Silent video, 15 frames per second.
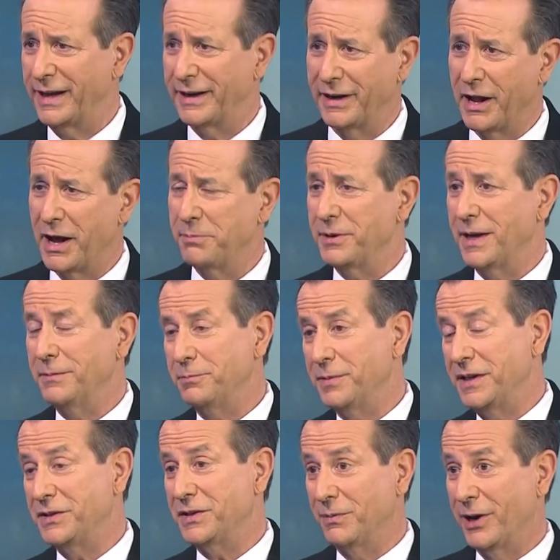had an op-ed
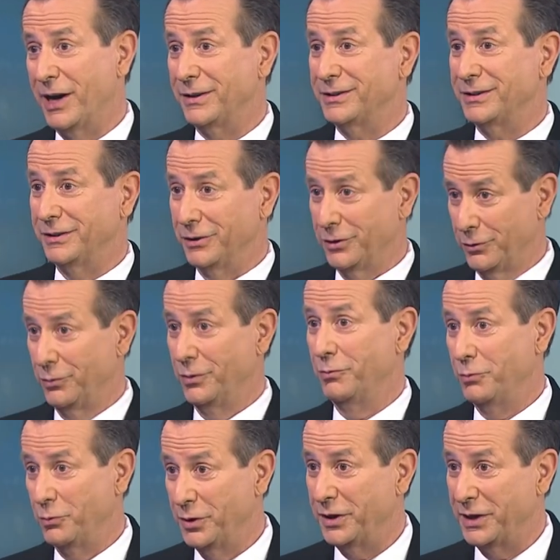piece about, you know,
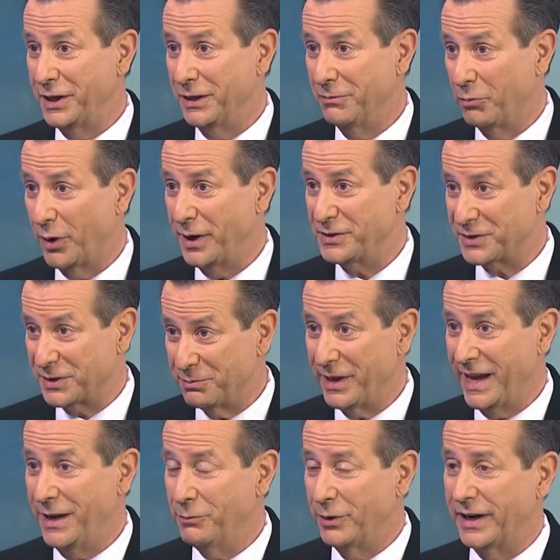will he embrace the
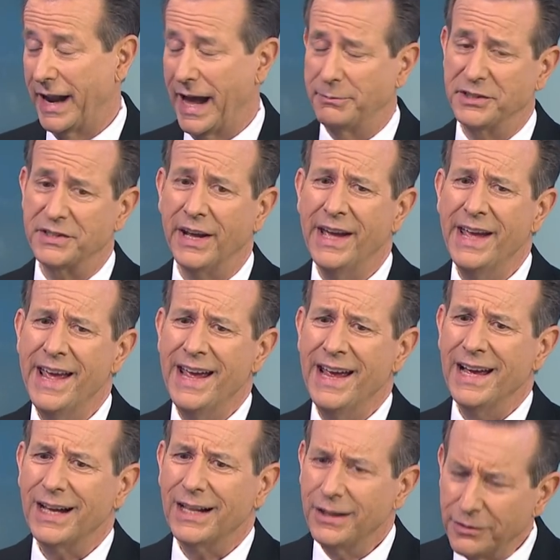pain when it happens?
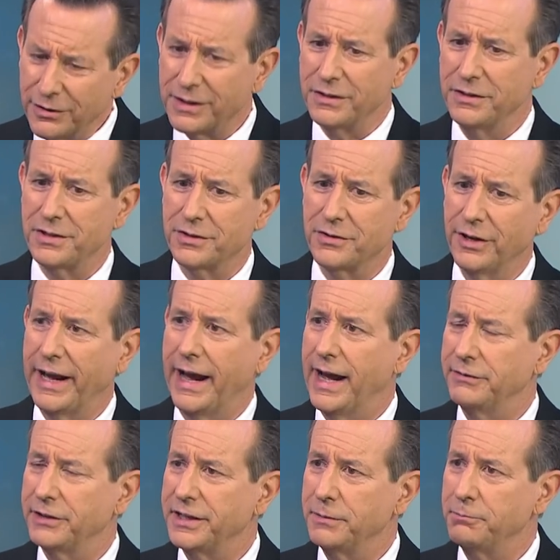Clearly, this is going to
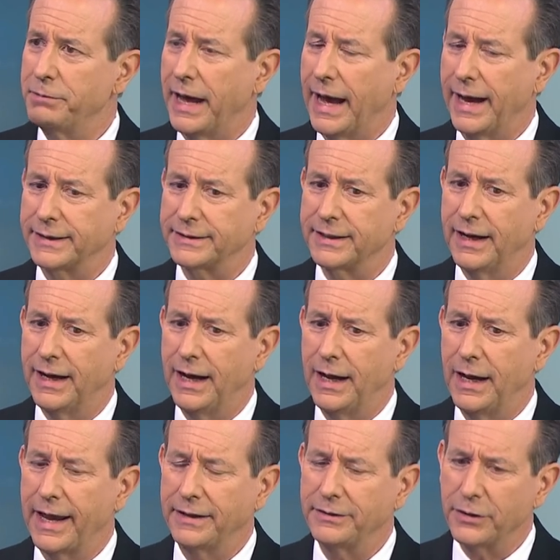have an impact. Uh,
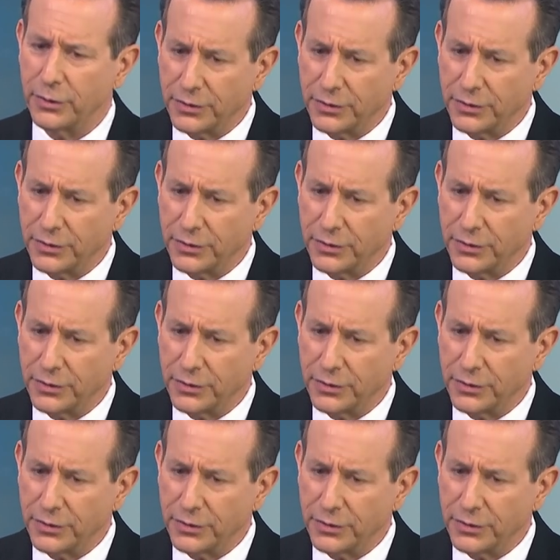and there